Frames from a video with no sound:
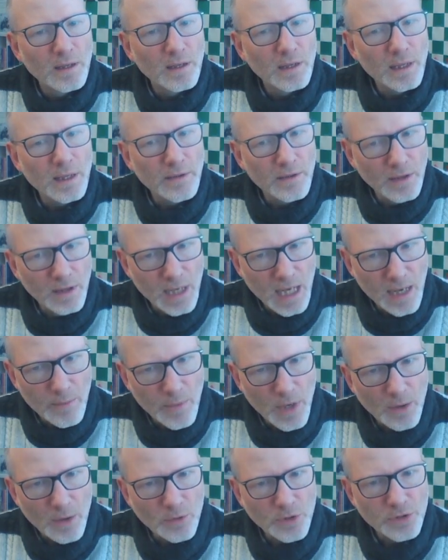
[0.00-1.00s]
in the game
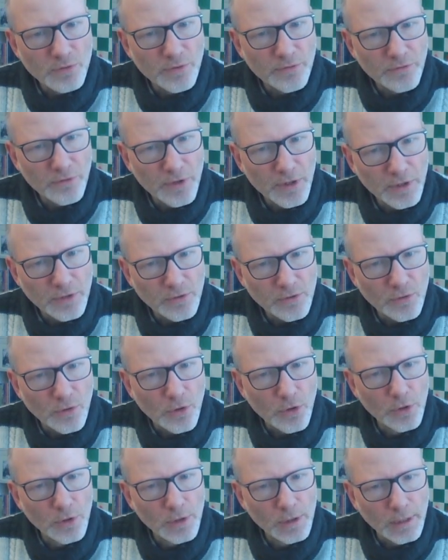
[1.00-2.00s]
I was referring to
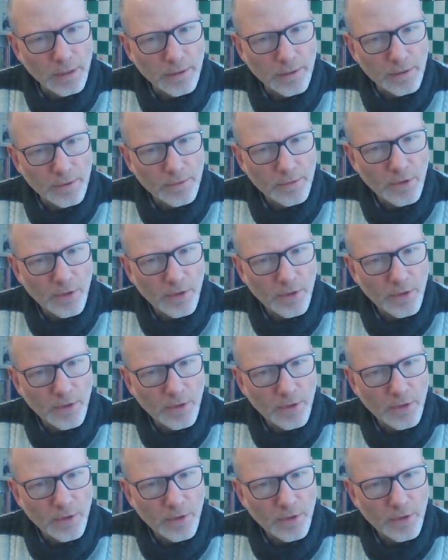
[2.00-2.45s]
earlier.